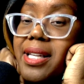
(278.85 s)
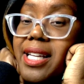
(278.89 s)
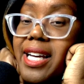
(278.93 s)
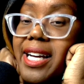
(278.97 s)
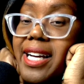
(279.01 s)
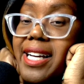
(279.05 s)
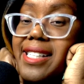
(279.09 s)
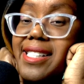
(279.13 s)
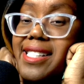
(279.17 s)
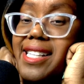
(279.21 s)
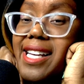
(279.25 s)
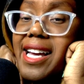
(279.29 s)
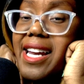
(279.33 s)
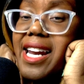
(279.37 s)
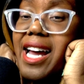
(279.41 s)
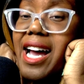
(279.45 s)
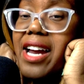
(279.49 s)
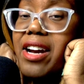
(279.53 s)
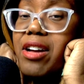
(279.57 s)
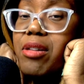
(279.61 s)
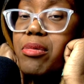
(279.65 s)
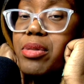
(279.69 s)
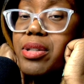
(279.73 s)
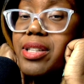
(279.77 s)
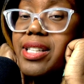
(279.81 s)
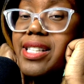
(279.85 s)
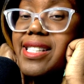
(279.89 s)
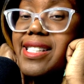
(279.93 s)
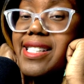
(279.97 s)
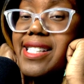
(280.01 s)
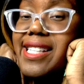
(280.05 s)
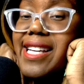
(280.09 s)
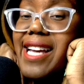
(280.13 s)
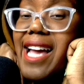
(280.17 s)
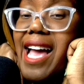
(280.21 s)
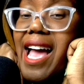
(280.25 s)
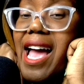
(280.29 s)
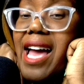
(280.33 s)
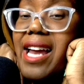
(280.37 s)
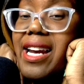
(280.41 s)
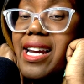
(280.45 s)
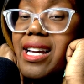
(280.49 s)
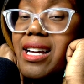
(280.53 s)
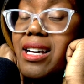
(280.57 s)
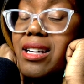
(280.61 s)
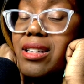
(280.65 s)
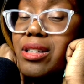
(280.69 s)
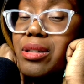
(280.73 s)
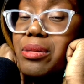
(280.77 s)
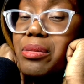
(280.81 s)
like I said, I don't really see any
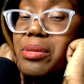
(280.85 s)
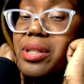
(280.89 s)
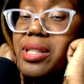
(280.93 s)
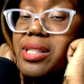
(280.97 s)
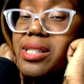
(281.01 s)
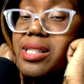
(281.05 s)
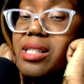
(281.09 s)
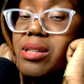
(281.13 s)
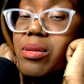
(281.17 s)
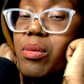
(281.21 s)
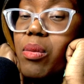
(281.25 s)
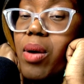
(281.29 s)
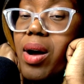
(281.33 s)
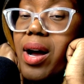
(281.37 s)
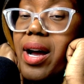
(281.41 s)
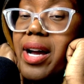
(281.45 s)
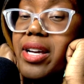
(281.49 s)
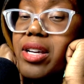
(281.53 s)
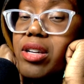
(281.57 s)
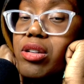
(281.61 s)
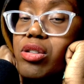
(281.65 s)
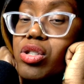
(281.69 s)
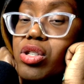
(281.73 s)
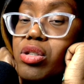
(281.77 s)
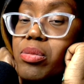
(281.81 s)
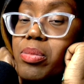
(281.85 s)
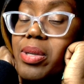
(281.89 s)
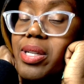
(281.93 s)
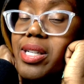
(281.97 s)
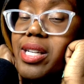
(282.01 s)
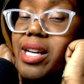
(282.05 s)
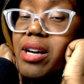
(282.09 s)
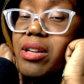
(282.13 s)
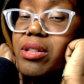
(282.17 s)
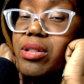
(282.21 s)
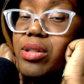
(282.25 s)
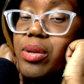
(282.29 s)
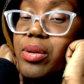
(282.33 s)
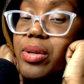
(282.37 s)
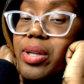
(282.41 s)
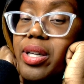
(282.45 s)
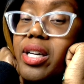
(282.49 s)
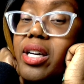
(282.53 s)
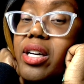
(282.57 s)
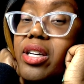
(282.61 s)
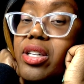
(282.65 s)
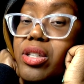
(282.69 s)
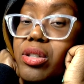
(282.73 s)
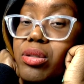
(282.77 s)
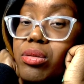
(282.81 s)
other reason why you should be downloading
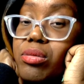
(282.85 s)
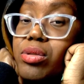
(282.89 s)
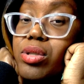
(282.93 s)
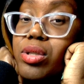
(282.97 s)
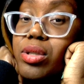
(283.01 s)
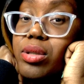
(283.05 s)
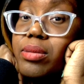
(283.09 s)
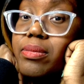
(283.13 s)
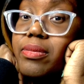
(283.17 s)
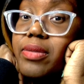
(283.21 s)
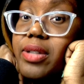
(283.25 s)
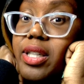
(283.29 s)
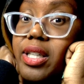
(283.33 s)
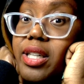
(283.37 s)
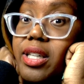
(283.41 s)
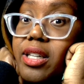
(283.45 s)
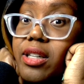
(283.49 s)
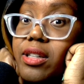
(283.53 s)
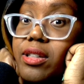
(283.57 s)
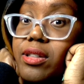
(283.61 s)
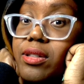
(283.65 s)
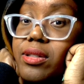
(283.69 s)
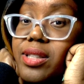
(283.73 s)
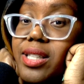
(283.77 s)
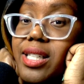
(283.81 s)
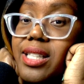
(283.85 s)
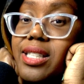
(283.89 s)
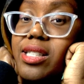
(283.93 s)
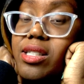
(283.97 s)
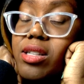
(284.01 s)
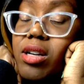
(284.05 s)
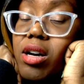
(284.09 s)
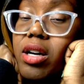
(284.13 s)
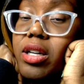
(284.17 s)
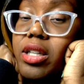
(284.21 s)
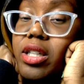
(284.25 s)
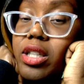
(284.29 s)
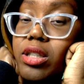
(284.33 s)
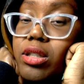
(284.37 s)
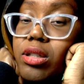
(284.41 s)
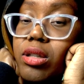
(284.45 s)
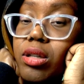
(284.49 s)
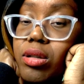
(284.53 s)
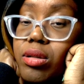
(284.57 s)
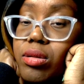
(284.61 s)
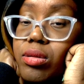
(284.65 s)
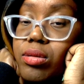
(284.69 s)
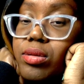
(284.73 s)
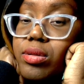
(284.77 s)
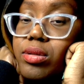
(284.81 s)
a YouTube video that's not your
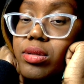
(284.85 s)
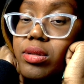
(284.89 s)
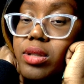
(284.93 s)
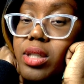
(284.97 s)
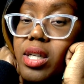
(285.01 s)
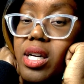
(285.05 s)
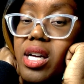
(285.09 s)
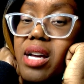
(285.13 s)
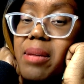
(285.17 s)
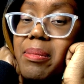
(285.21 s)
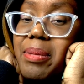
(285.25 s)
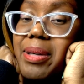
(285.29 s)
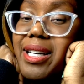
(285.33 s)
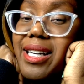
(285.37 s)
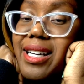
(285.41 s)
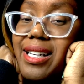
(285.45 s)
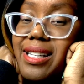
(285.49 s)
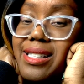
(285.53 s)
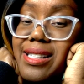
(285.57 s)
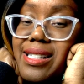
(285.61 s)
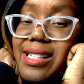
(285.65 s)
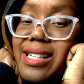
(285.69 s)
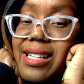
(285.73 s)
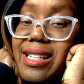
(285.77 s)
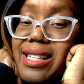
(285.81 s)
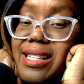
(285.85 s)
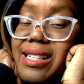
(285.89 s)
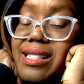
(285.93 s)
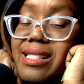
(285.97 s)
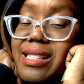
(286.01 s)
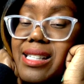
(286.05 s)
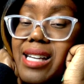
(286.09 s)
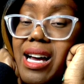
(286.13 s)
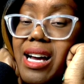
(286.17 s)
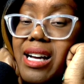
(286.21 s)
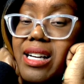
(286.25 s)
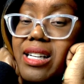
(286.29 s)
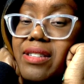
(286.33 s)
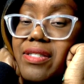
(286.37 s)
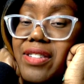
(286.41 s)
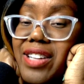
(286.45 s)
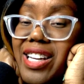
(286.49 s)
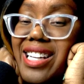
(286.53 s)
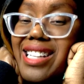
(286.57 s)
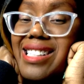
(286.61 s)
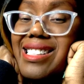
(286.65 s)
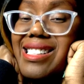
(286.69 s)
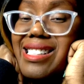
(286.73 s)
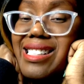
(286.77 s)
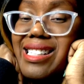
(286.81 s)
own, because it is kind of
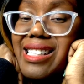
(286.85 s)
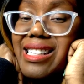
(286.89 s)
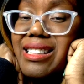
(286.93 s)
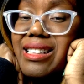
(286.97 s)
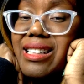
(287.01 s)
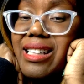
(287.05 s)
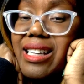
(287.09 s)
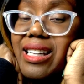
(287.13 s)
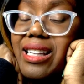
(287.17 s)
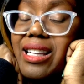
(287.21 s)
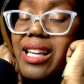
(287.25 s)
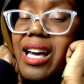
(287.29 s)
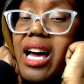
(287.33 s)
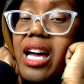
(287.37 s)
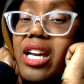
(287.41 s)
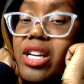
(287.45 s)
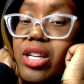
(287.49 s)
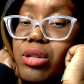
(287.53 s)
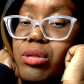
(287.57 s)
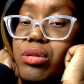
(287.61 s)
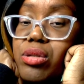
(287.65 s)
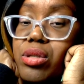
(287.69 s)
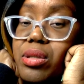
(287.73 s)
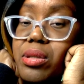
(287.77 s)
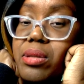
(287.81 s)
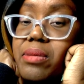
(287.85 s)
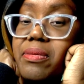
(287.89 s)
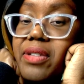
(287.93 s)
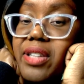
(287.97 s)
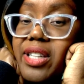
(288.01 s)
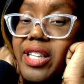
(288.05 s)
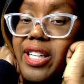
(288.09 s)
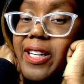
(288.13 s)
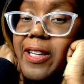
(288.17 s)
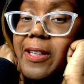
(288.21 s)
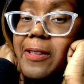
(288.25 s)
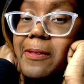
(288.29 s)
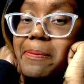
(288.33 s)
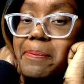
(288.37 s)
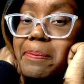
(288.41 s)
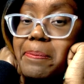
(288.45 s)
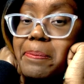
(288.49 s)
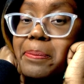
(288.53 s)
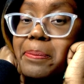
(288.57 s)
like stealing that YouTube video.